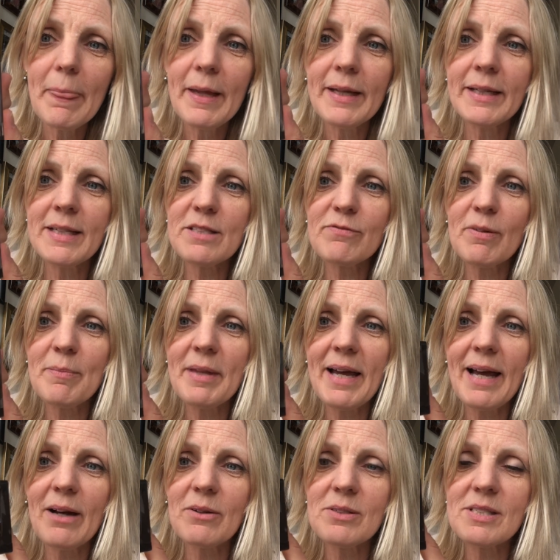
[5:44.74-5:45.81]
and it's from the
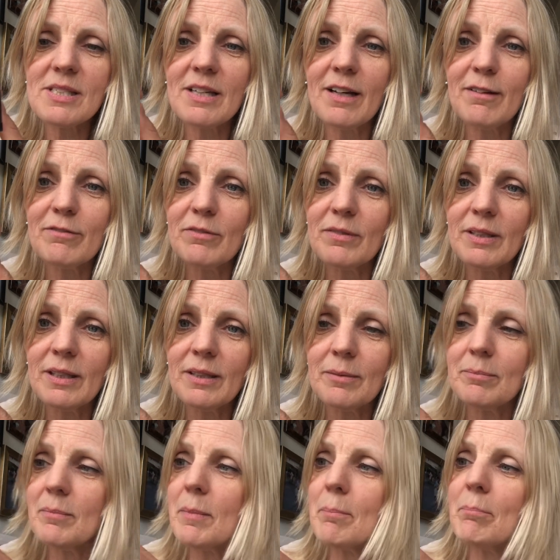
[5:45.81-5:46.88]
house of
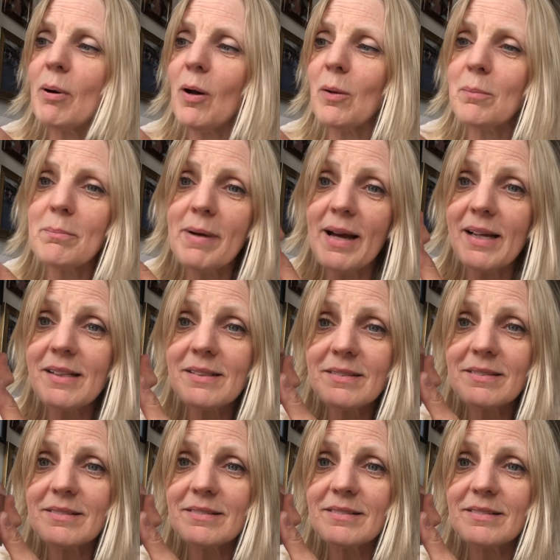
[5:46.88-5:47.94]
um, Balmain
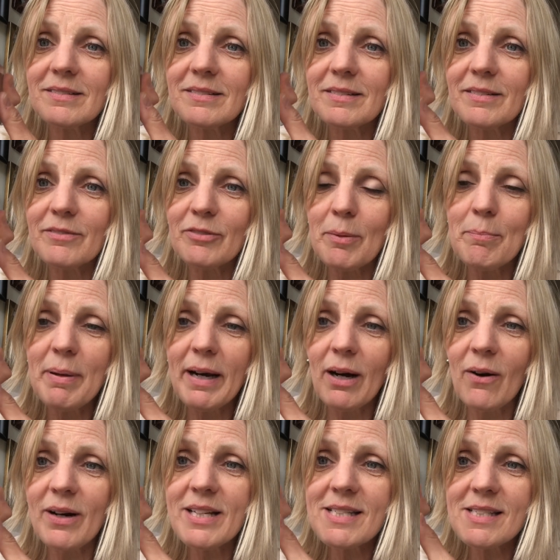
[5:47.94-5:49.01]
from
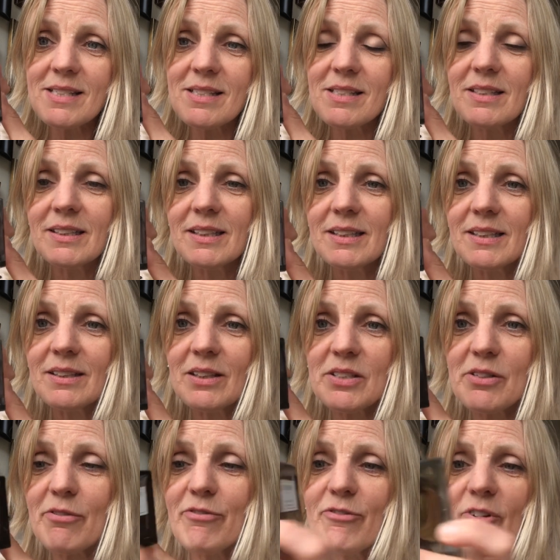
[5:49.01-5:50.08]
Paris,
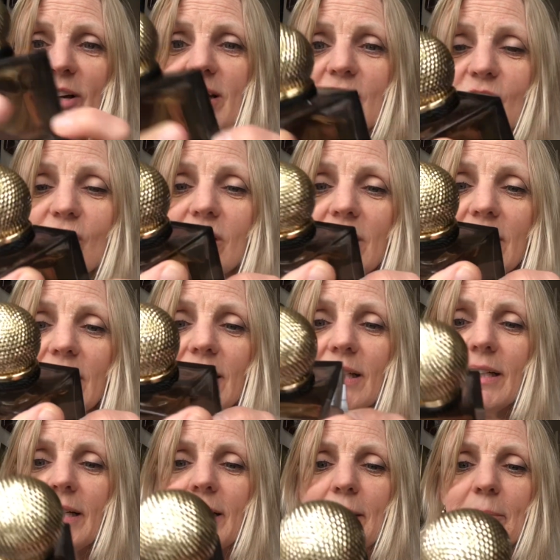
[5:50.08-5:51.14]
also French.
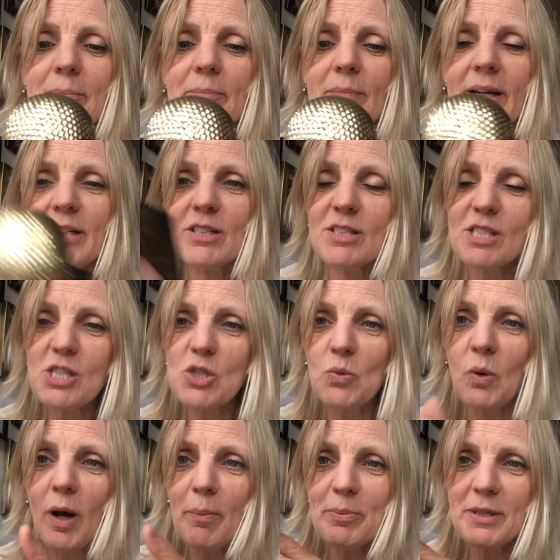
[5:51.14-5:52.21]
Um, I just
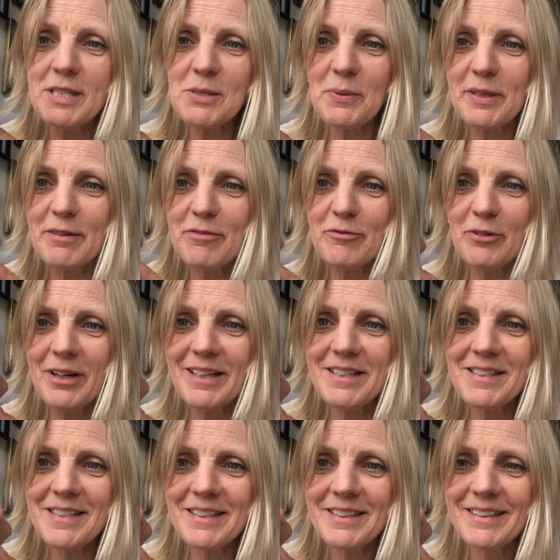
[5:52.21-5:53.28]
swapped this with a friend,